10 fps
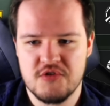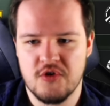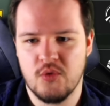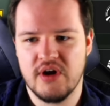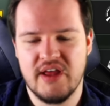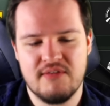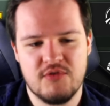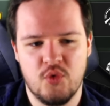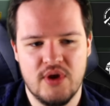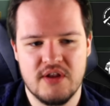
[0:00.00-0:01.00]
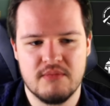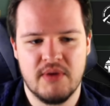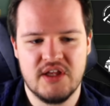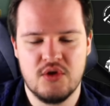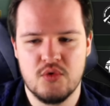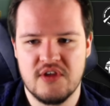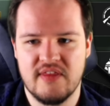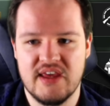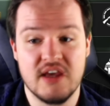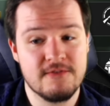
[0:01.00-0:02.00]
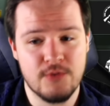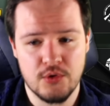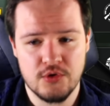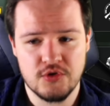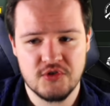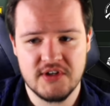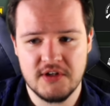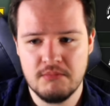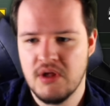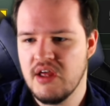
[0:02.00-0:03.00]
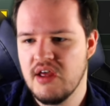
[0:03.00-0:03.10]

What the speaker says: So we're going to have grit by using the Enforcer skill.